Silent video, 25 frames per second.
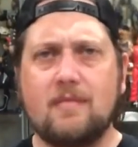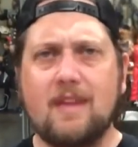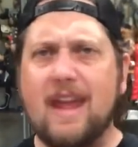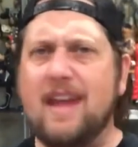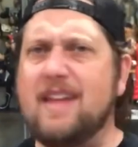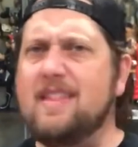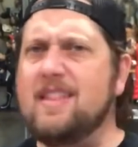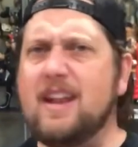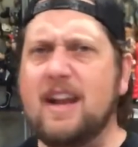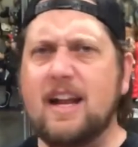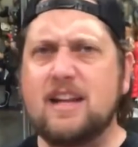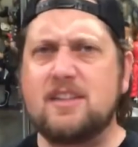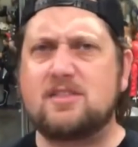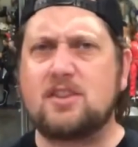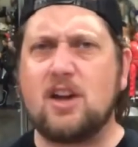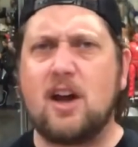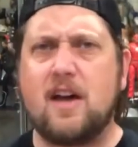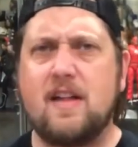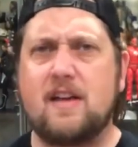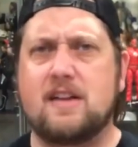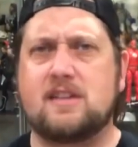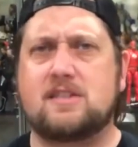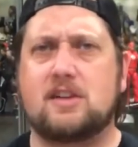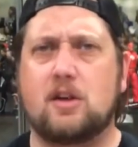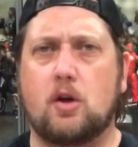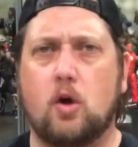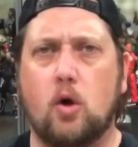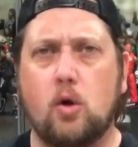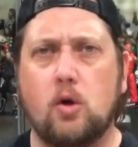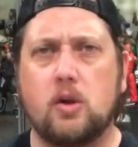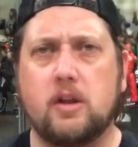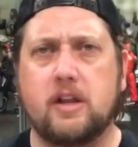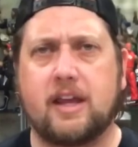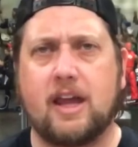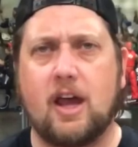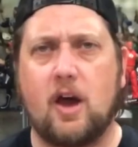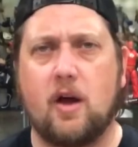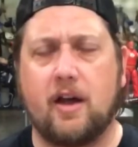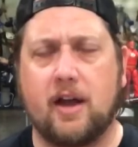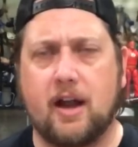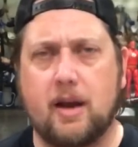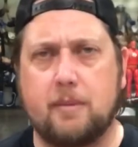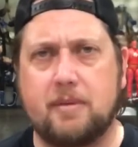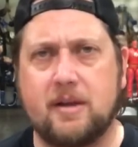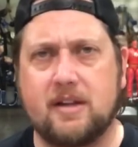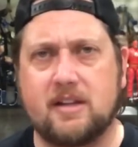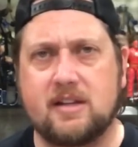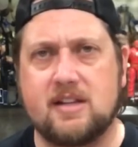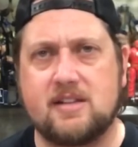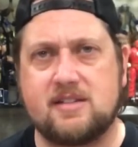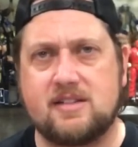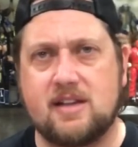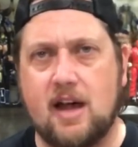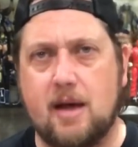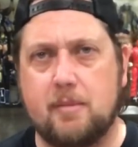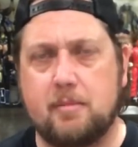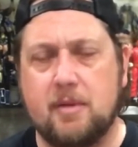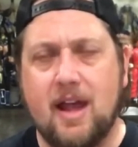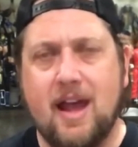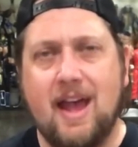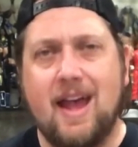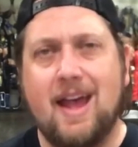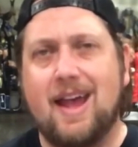And then I saw that, I said, holy cow, I got to pick this up.